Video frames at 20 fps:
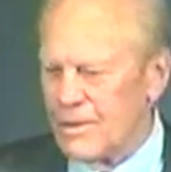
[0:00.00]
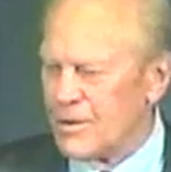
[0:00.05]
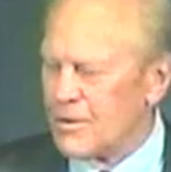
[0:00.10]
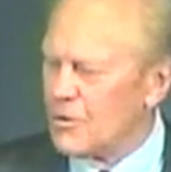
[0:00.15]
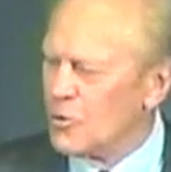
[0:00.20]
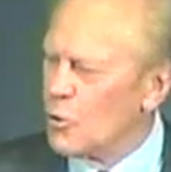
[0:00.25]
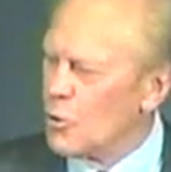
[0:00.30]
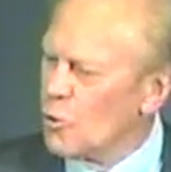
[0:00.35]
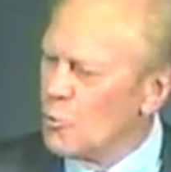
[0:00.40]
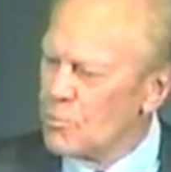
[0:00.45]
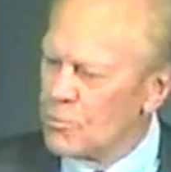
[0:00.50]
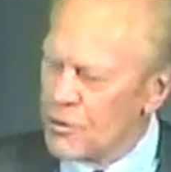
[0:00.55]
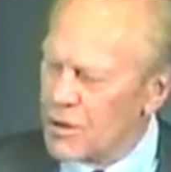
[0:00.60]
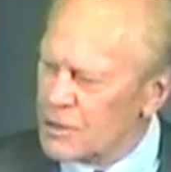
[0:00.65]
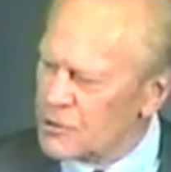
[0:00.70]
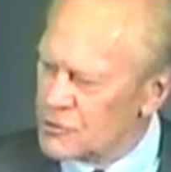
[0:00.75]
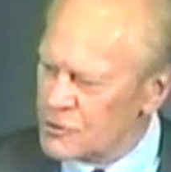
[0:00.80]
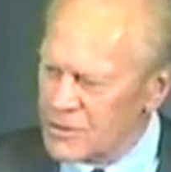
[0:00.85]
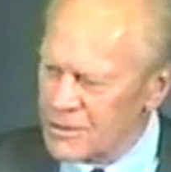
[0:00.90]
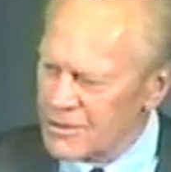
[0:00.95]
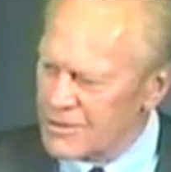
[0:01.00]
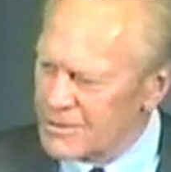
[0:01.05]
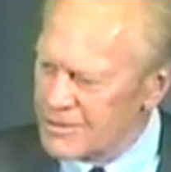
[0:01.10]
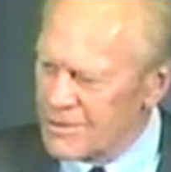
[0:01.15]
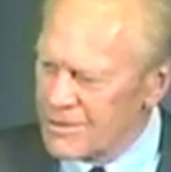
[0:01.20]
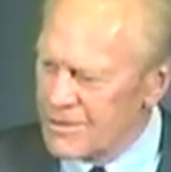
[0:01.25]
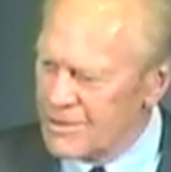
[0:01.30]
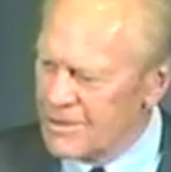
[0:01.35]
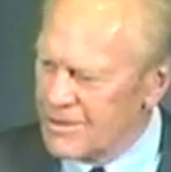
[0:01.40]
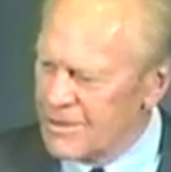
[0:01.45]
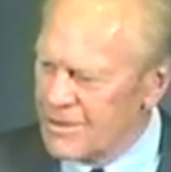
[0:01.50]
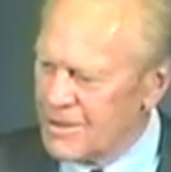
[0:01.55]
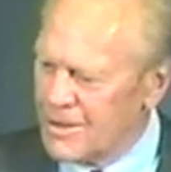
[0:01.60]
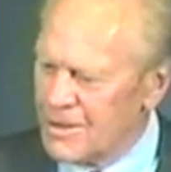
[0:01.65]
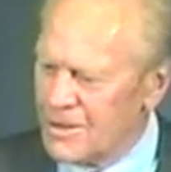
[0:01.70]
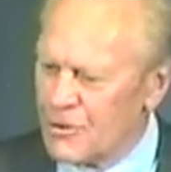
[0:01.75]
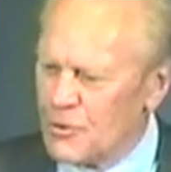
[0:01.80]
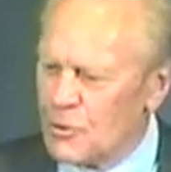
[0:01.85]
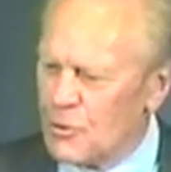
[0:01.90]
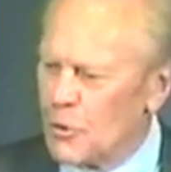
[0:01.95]
No president,
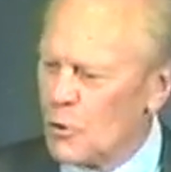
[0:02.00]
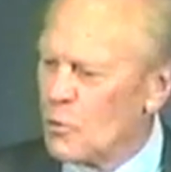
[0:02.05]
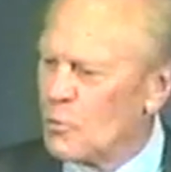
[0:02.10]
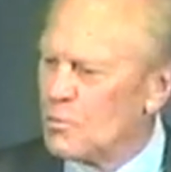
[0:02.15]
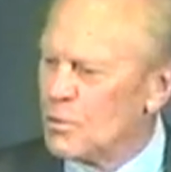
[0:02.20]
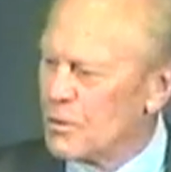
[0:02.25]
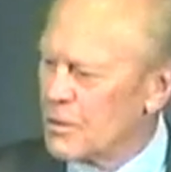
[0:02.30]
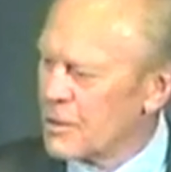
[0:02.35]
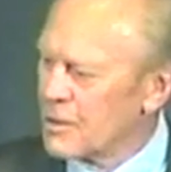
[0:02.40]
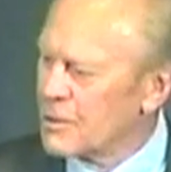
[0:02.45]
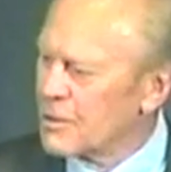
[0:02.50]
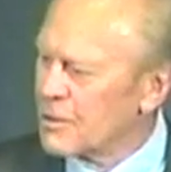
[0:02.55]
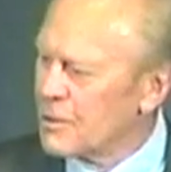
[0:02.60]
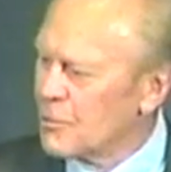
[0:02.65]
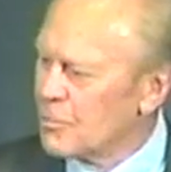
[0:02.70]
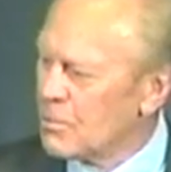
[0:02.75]
no political